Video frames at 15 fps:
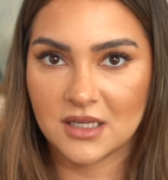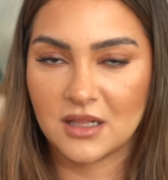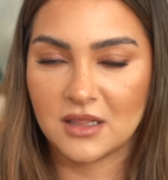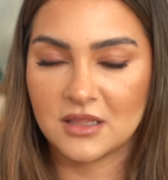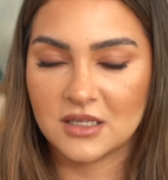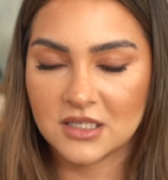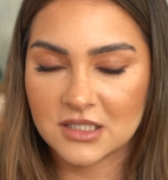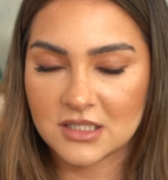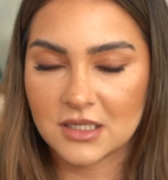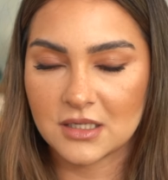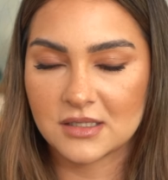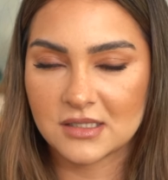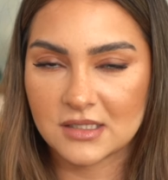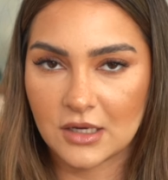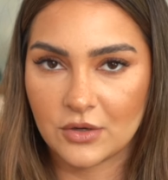This
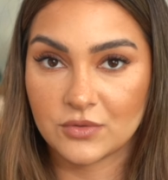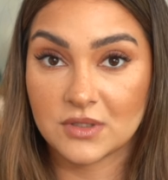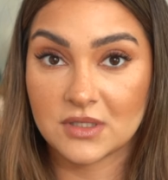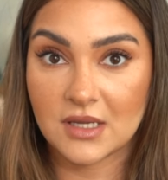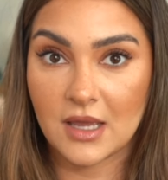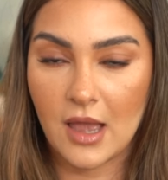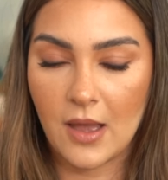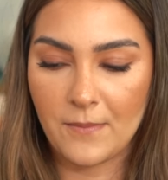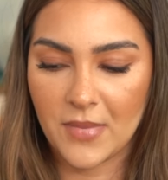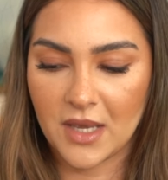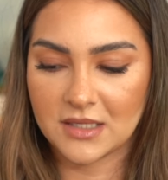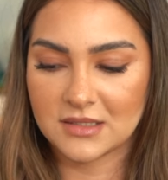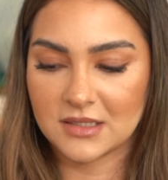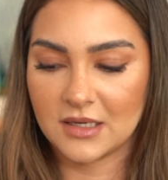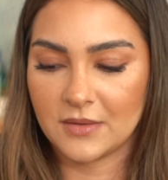sounds
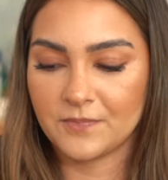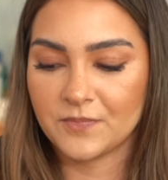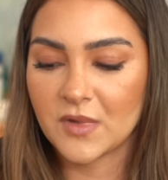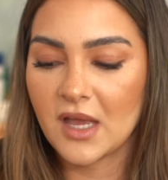amazing.